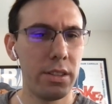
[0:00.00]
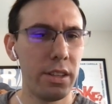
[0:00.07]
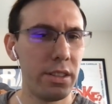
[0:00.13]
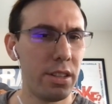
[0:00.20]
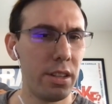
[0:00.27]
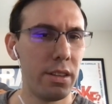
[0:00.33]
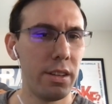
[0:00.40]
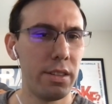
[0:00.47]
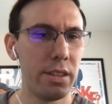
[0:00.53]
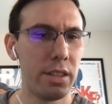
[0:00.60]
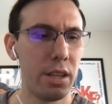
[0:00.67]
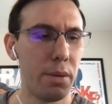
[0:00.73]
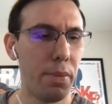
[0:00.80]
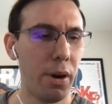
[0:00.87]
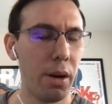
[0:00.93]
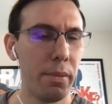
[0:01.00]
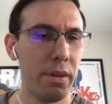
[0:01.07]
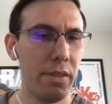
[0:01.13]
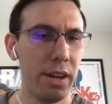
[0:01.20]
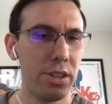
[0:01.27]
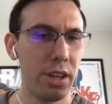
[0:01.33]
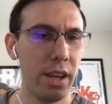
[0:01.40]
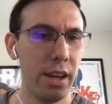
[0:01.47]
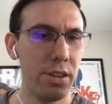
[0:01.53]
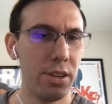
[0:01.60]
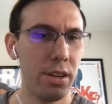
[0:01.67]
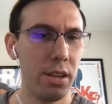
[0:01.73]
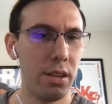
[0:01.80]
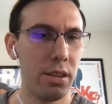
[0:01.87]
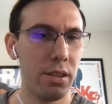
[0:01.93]
This is this is the Department of
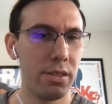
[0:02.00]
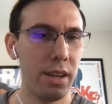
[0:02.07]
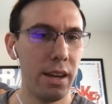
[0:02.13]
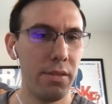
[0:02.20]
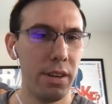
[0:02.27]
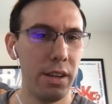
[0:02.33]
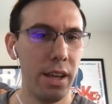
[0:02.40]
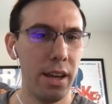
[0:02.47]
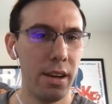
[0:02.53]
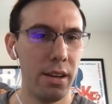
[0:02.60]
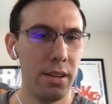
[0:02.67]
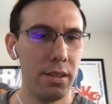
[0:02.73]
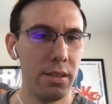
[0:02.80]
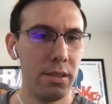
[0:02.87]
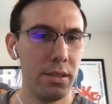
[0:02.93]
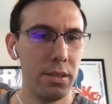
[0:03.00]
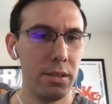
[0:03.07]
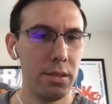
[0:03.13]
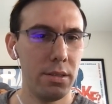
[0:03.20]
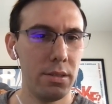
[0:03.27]
Education in the state of Indiana. Yes,